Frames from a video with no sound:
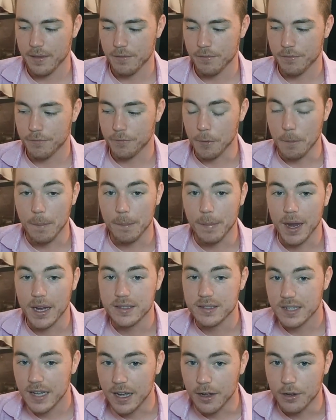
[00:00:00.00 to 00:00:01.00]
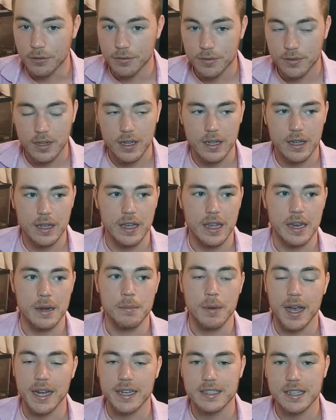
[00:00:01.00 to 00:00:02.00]
For myself, in
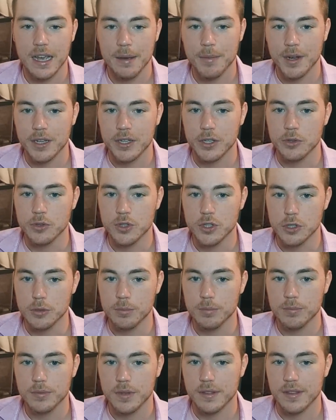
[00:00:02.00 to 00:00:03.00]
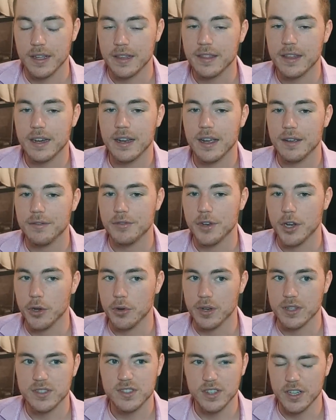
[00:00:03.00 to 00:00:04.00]
my time on YouTube, the thing that I've
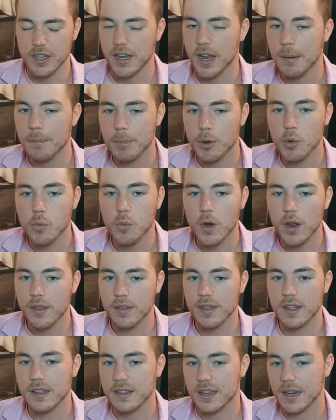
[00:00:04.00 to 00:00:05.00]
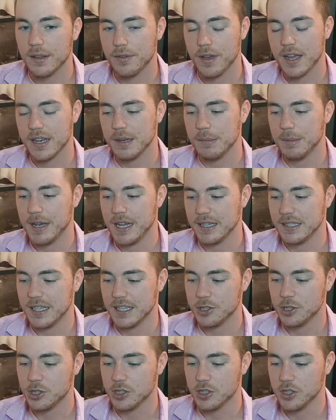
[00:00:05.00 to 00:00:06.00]
noticed, the number one thing that I've had to pay
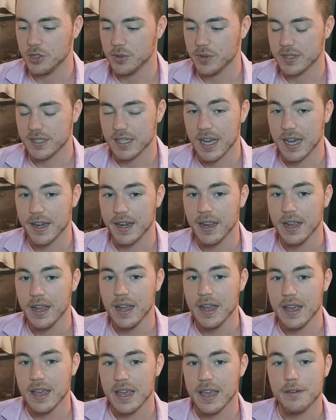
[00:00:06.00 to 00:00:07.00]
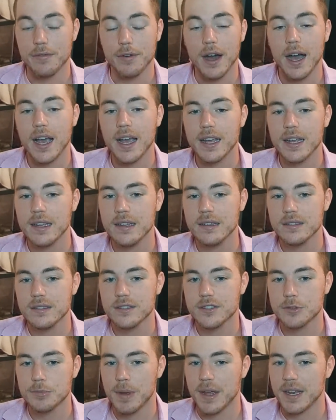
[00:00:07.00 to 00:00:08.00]
attention to is that if I
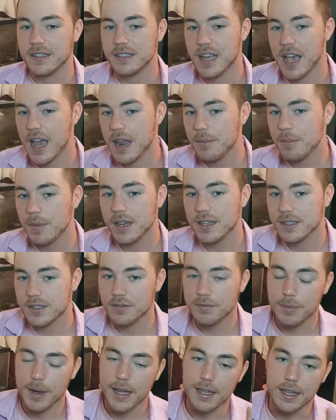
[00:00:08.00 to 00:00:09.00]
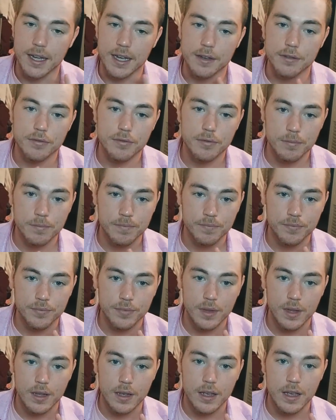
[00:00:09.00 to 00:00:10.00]
spend 10 minutes of my life
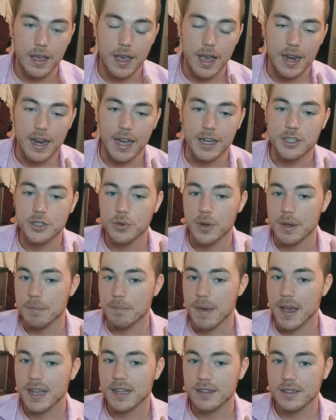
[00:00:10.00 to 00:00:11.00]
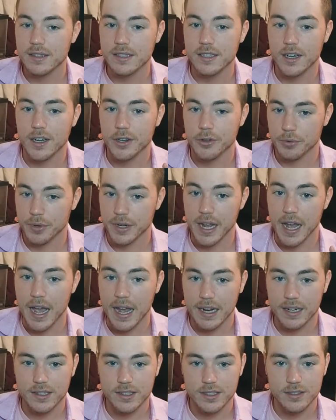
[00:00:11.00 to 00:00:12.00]
and I do a Megalodon
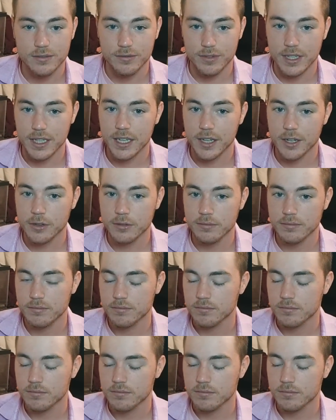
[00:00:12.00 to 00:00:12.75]
React video,